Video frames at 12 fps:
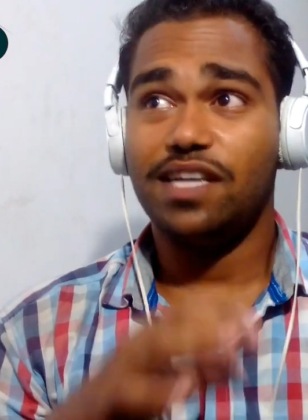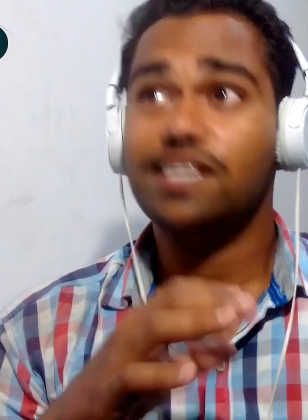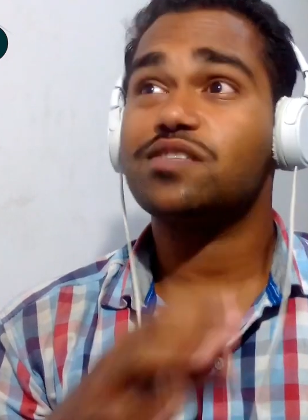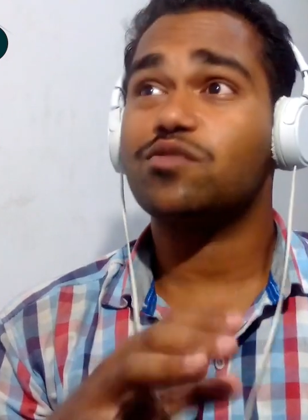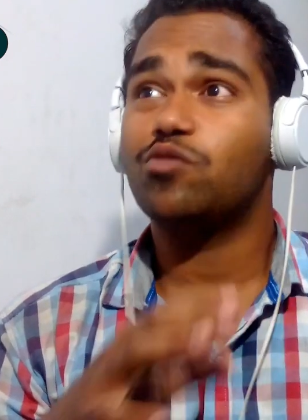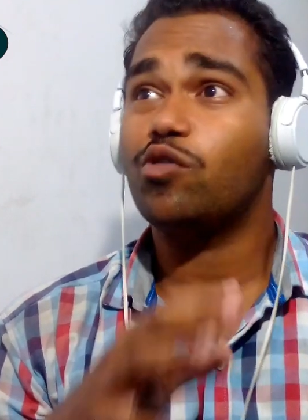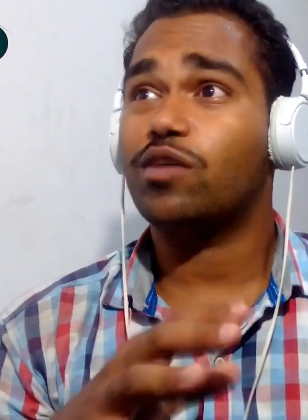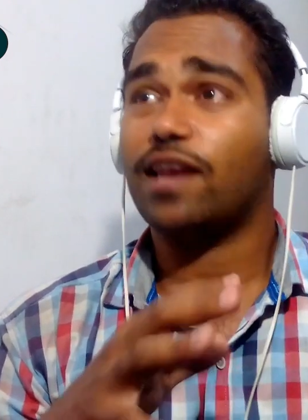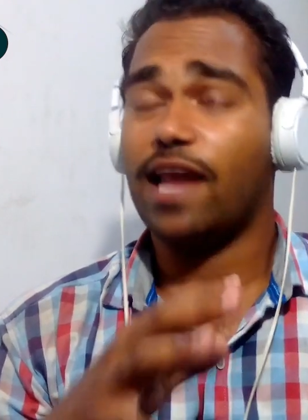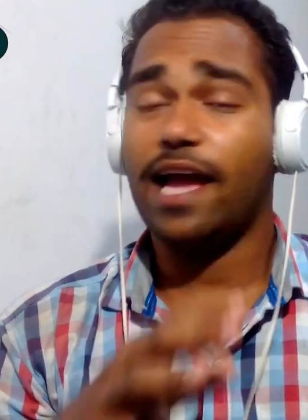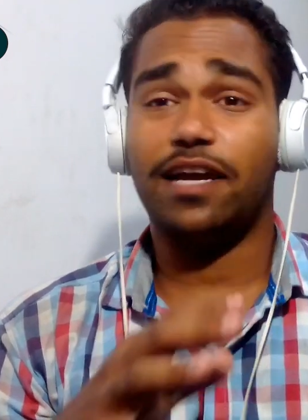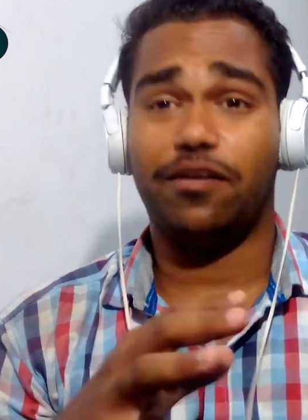It
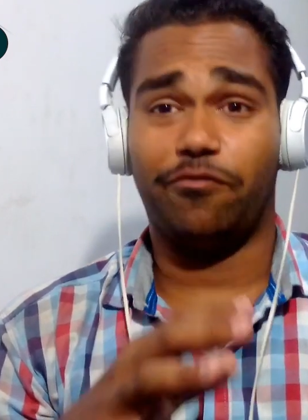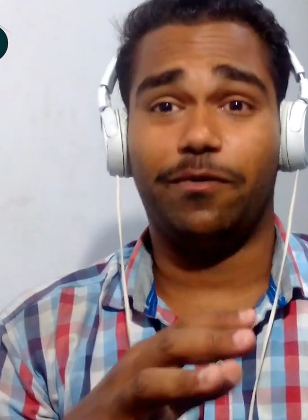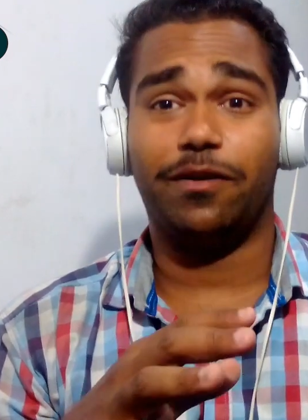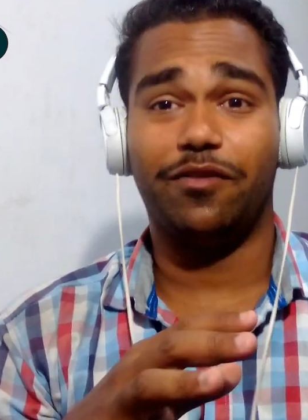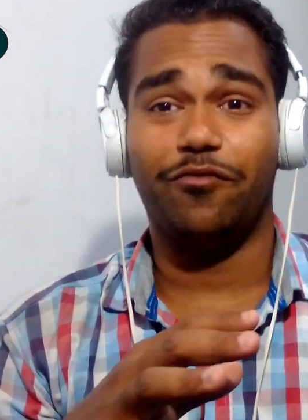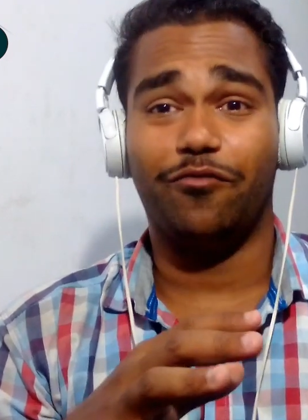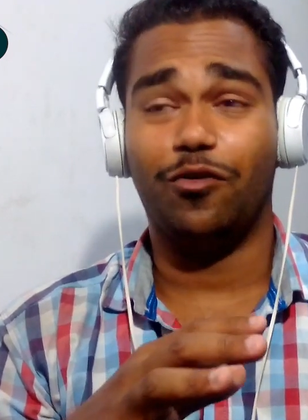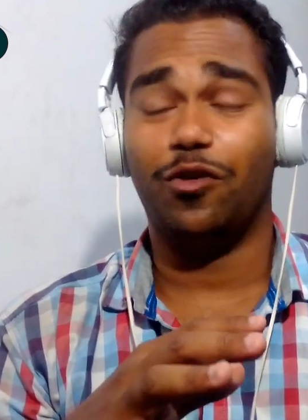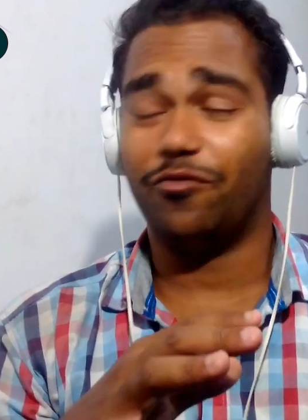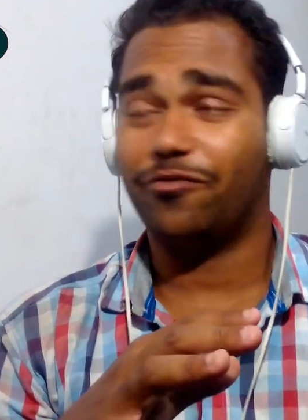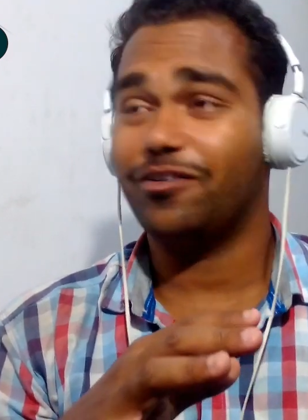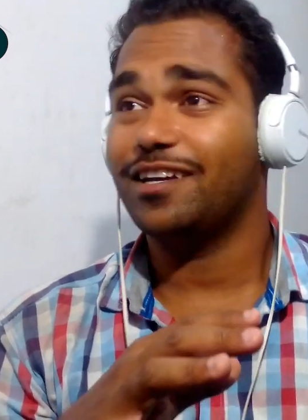looked like a
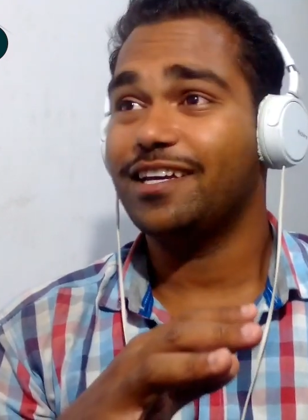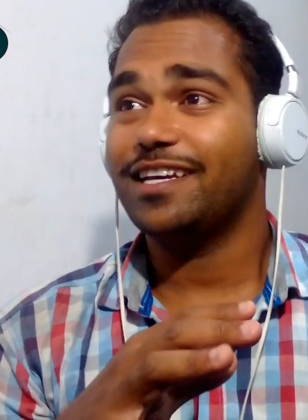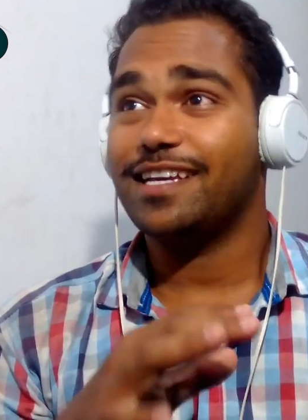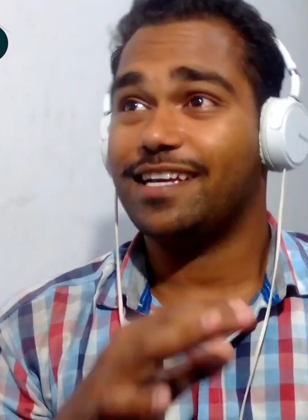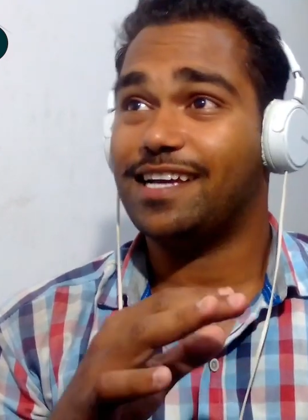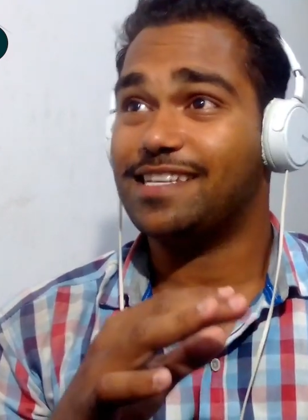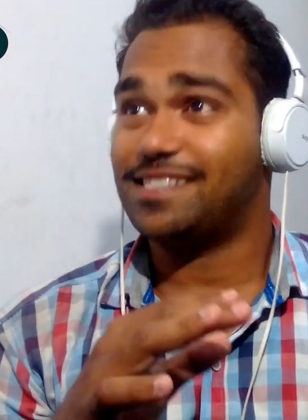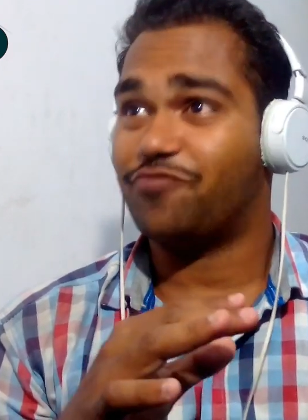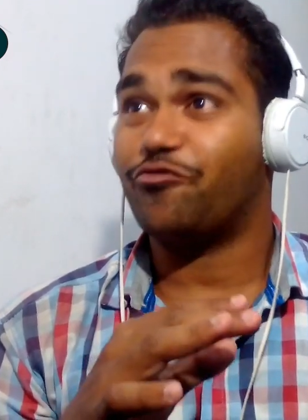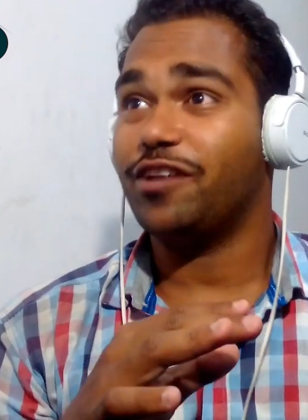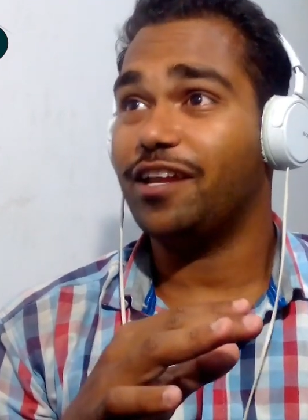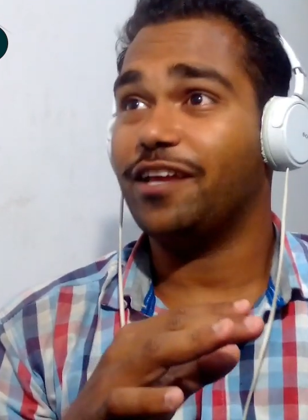wolf.
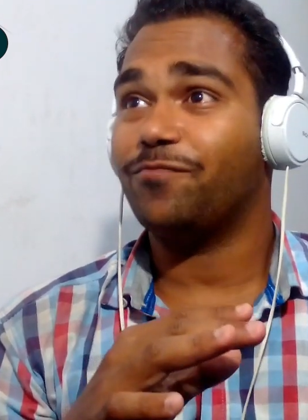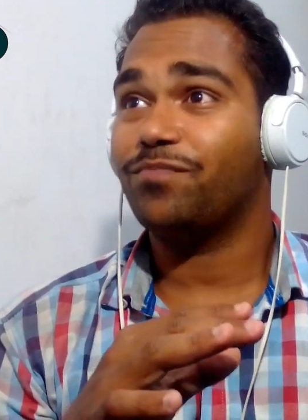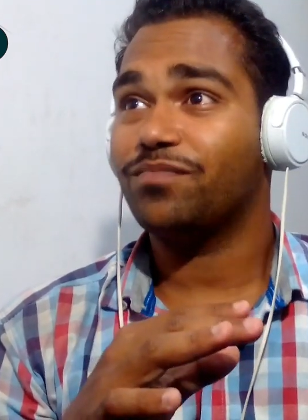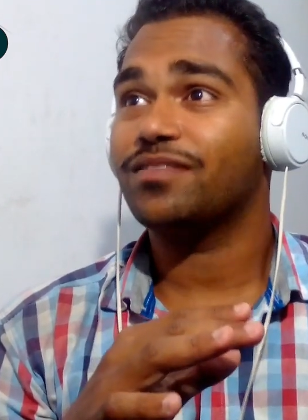Guys, really.